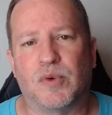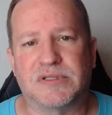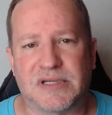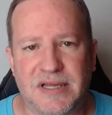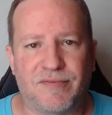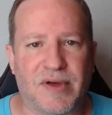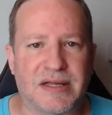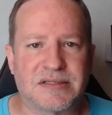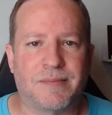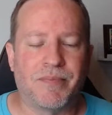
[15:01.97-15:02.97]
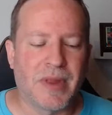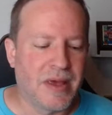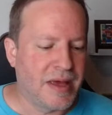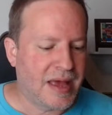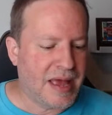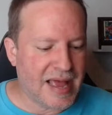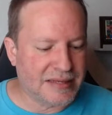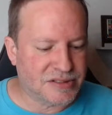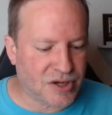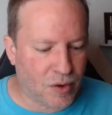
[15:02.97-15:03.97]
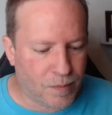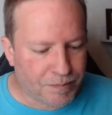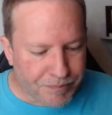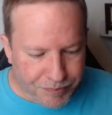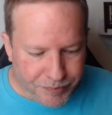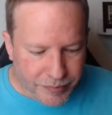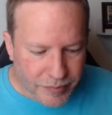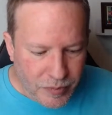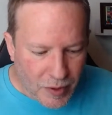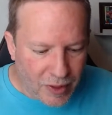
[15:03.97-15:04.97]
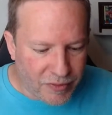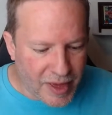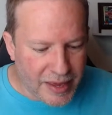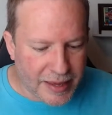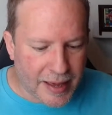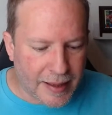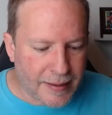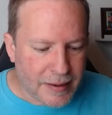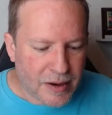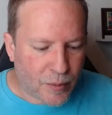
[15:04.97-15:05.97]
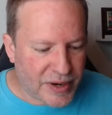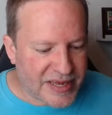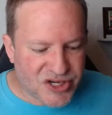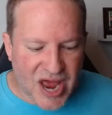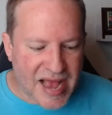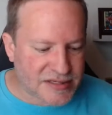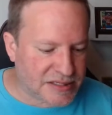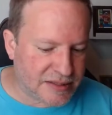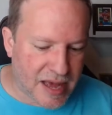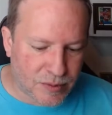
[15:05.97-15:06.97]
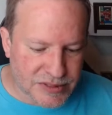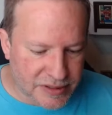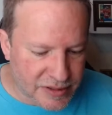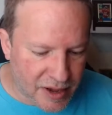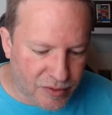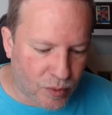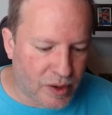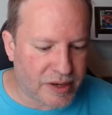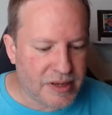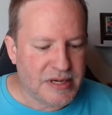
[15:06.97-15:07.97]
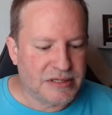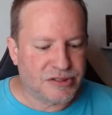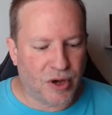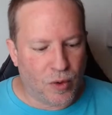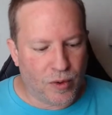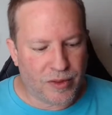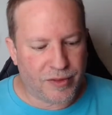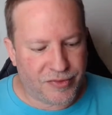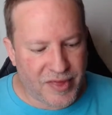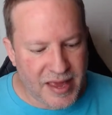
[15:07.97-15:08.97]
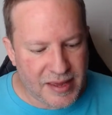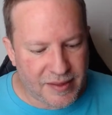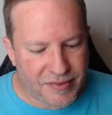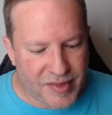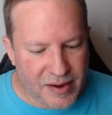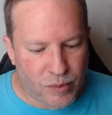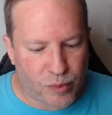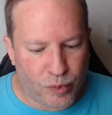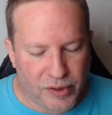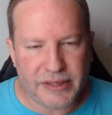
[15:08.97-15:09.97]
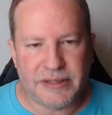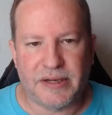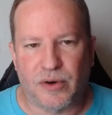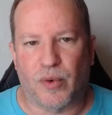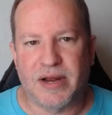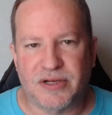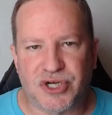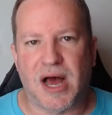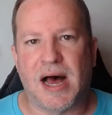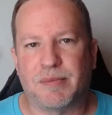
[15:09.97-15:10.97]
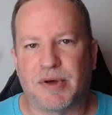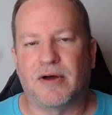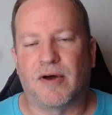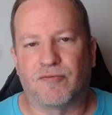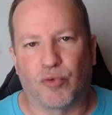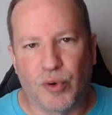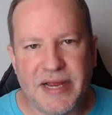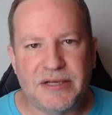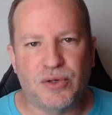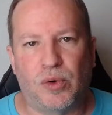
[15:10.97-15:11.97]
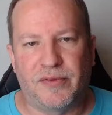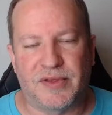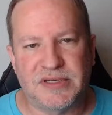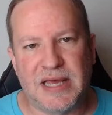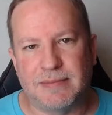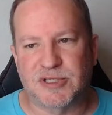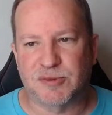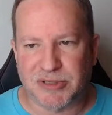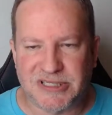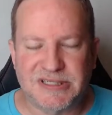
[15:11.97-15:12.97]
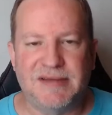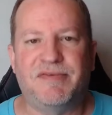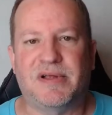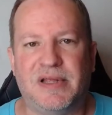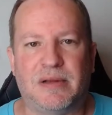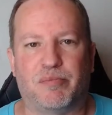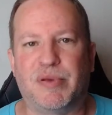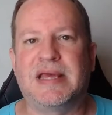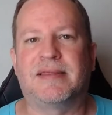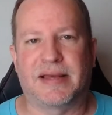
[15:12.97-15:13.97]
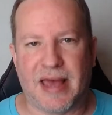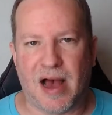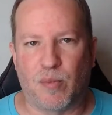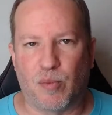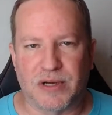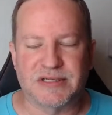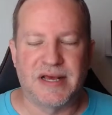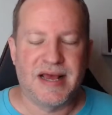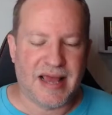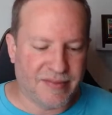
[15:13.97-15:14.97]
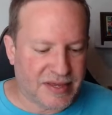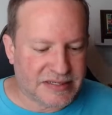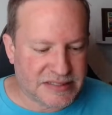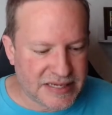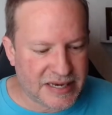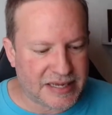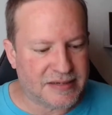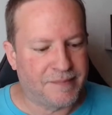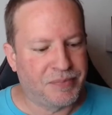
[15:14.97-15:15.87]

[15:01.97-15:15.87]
was the defense. And so they Ricky Jackson, that was another one. So they really did a great job of retooling the team specifically to beat the Cowboys, and they did it